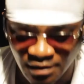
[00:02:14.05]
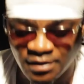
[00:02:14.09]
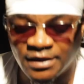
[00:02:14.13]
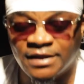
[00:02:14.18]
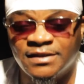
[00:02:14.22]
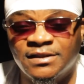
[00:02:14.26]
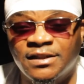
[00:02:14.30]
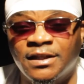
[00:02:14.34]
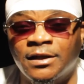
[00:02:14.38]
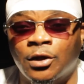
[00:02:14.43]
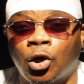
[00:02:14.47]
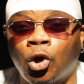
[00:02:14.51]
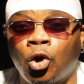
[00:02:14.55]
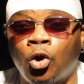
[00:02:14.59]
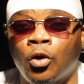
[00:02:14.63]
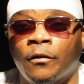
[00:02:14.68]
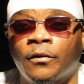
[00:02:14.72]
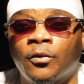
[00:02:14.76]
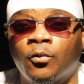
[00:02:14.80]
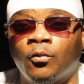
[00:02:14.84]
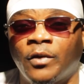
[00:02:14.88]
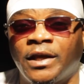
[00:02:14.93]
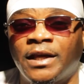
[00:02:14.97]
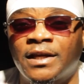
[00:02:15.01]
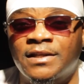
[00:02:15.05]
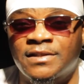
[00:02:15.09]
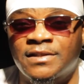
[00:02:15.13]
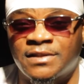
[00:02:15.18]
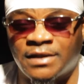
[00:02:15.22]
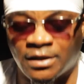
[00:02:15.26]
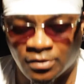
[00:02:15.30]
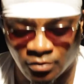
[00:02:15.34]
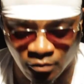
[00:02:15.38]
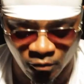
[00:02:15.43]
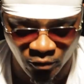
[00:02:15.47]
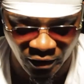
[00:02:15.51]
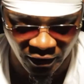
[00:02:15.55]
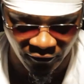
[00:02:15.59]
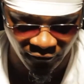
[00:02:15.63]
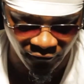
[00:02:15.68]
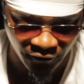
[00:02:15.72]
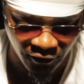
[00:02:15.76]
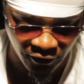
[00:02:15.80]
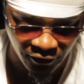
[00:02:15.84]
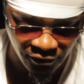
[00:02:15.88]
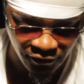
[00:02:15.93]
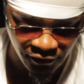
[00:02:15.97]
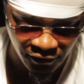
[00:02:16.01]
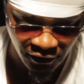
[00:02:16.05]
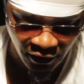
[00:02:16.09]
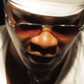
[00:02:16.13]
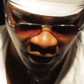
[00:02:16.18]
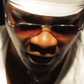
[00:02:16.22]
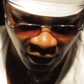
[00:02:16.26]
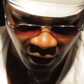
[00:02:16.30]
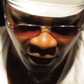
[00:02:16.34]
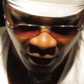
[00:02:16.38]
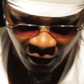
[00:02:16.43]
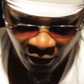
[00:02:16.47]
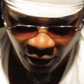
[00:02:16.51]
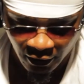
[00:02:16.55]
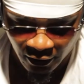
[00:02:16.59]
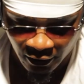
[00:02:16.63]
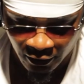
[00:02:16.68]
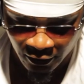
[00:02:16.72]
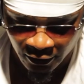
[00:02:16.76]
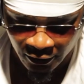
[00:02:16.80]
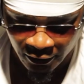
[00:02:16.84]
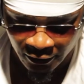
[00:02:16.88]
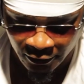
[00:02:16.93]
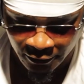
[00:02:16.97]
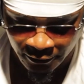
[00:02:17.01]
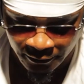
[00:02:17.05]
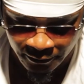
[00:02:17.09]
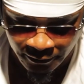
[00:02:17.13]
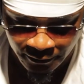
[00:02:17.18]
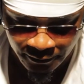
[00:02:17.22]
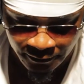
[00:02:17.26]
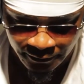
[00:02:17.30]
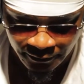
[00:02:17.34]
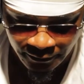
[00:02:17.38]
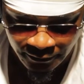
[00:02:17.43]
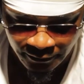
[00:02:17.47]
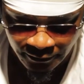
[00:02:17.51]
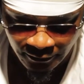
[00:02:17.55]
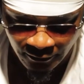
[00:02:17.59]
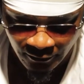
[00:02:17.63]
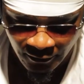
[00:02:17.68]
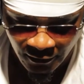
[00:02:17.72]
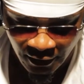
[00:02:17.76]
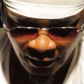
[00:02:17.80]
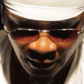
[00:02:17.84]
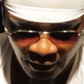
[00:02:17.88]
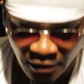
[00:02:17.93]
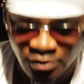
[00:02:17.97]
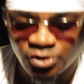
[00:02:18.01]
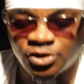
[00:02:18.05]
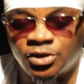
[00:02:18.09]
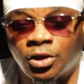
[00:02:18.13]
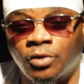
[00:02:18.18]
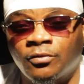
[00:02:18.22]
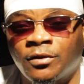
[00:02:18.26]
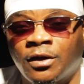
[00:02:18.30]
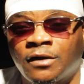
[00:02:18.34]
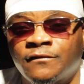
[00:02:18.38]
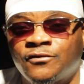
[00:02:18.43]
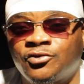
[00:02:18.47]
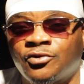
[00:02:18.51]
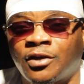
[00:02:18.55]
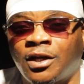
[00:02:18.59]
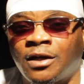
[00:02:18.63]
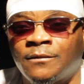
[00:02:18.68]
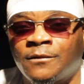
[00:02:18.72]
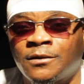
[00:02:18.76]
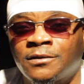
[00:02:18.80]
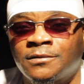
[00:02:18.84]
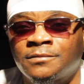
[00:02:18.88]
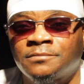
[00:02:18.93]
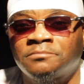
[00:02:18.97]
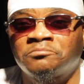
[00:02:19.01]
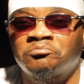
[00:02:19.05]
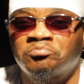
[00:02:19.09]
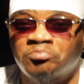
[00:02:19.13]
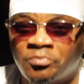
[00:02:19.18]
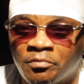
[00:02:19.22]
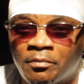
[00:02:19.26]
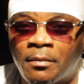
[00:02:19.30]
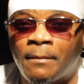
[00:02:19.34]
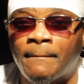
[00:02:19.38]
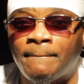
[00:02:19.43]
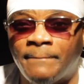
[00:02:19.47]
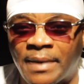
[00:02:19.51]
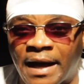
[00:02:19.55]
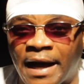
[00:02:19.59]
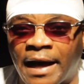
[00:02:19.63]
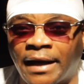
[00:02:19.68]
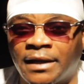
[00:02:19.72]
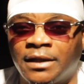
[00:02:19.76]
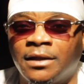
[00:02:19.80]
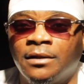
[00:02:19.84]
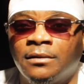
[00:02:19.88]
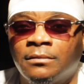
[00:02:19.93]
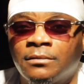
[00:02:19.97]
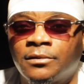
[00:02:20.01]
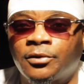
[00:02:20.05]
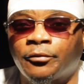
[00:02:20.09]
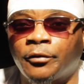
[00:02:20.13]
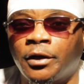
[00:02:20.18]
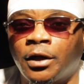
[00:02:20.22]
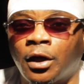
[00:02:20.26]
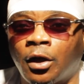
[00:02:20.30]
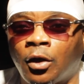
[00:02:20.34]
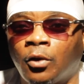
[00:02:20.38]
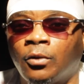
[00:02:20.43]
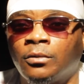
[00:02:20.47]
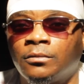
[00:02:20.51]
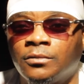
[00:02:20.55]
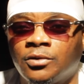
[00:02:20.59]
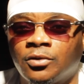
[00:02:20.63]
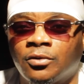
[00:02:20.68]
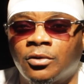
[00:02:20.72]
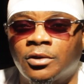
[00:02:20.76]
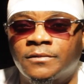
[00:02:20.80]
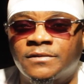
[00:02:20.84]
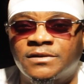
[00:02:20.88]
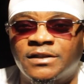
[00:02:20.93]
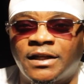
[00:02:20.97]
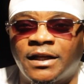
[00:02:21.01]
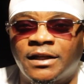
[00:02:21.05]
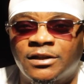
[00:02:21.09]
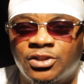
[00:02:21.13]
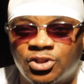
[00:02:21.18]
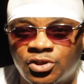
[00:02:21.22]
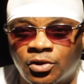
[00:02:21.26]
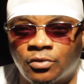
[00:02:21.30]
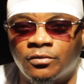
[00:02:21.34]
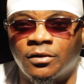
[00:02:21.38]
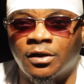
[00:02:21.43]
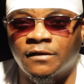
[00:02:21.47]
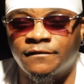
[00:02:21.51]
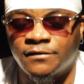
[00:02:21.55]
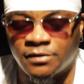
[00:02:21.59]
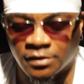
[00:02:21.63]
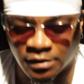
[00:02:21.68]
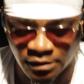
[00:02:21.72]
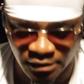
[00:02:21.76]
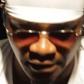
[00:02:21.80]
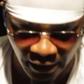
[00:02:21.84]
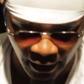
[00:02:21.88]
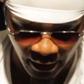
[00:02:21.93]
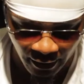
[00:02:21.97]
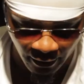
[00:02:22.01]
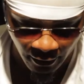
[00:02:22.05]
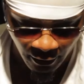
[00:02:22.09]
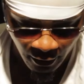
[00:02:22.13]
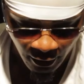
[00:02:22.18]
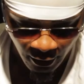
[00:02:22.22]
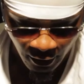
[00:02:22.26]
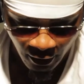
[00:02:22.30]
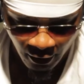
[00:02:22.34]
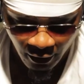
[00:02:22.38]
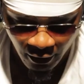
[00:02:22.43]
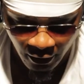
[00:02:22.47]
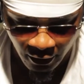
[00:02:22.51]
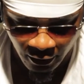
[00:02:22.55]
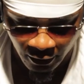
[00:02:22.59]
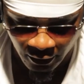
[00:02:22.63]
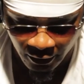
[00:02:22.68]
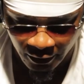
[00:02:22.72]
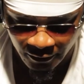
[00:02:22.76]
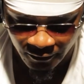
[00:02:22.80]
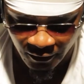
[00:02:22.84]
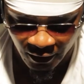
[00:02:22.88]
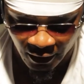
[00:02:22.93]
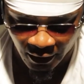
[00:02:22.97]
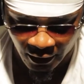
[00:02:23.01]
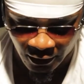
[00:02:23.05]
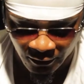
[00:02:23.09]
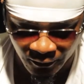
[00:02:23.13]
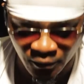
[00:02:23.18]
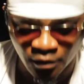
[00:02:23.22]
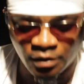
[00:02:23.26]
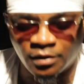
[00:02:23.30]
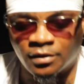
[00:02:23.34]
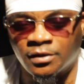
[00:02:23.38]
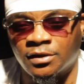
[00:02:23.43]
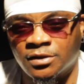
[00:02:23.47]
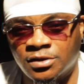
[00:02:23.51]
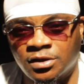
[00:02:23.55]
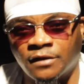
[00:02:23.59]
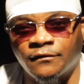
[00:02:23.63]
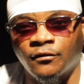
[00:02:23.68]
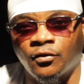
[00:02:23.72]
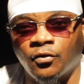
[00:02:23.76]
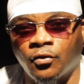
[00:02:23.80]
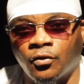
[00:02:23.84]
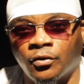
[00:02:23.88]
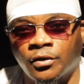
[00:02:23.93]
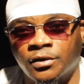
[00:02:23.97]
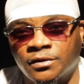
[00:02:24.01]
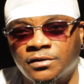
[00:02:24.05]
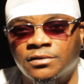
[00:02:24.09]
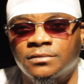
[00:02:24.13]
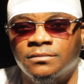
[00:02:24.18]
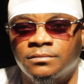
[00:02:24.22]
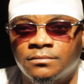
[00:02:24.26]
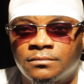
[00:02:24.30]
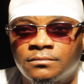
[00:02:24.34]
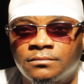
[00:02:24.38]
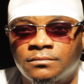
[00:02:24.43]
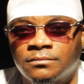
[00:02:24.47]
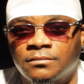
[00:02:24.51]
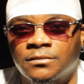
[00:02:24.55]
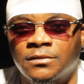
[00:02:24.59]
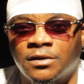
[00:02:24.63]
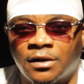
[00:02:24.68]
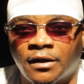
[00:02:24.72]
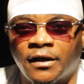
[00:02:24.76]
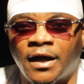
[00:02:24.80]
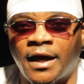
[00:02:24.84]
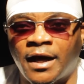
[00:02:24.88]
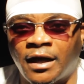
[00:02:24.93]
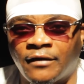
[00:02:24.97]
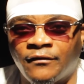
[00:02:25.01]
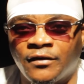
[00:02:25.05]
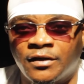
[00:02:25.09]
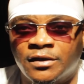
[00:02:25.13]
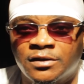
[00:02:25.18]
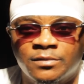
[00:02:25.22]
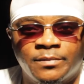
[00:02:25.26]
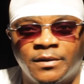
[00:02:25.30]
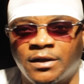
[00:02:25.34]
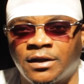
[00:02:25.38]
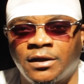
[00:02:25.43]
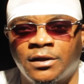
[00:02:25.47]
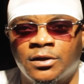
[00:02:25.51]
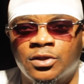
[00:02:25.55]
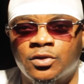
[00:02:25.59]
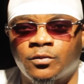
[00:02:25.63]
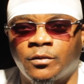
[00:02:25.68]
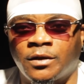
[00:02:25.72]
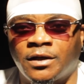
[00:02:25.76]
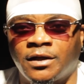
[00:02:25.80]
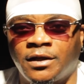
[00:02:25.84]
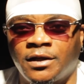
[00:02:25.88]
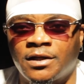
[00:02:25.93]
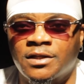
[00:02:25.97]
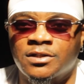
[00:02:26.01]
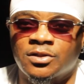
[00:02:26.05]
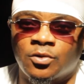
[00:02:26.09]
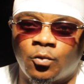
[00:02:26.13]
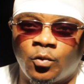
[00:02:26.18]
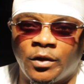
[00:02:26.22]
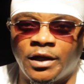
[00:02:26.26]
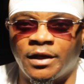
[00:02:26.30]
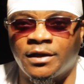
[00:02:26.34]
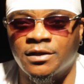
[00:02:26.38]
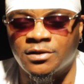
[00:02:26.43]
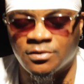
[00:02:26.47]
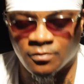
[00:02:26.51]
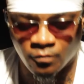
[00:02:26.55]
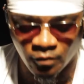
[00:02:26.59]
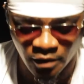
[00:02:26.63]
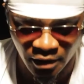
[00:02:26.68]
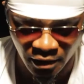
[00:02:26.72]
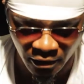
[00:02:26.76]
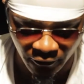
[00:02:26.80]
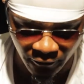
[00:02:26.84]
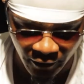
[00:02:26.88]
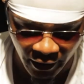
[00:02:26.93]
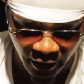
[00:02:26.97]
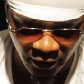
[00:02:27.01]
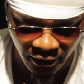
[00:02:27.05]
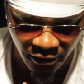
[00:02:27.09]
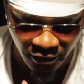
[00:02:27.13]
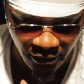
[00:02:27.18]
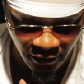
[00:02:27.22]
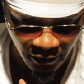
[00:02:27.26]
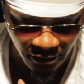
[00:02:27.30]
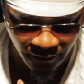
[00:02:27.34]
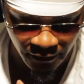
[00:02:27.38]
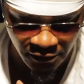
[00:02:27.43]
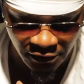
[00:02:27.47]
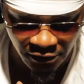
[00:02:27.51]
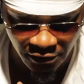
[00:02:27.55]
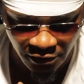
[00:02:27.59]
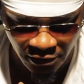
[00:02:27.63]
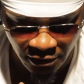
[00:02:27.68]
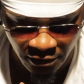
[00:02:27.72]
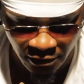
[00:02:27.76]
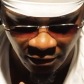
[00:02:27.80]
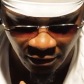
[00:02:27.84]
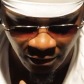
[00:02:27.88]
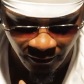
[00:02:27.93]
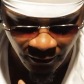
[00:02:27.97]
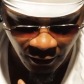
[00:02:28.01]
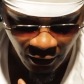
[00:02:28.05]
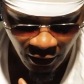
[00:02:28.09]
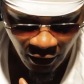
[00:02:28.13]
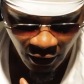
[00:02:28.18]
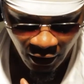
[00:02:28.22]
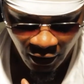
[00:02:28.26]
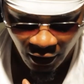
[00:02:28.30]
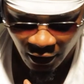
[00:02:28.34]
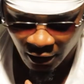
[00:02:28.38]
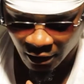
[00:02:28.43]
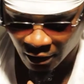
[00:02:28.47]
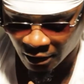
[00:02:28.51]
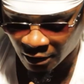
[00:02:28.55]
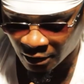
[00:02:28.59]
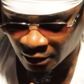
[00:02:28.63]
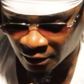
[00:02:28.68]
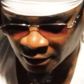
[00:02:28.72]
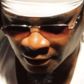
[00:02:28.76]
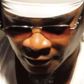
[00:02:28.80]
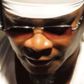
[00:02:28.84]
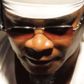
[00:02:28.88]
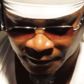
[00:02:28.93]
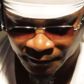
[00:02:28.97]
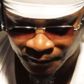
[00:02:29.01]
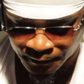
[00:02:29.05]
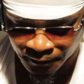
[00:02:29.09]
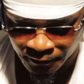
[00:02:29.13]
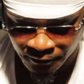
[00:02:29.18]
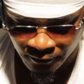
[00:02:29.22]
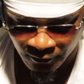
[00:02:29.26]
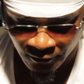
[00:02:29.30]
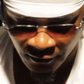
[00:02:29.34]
Let's get all the wins out the way first. Um, show enough drama, body 3-0. You know what I'm saying? Show enough took that. Um, yeah, because of course the obvious, but it is what it is. A win is a win, right? A dub is a dub. Um,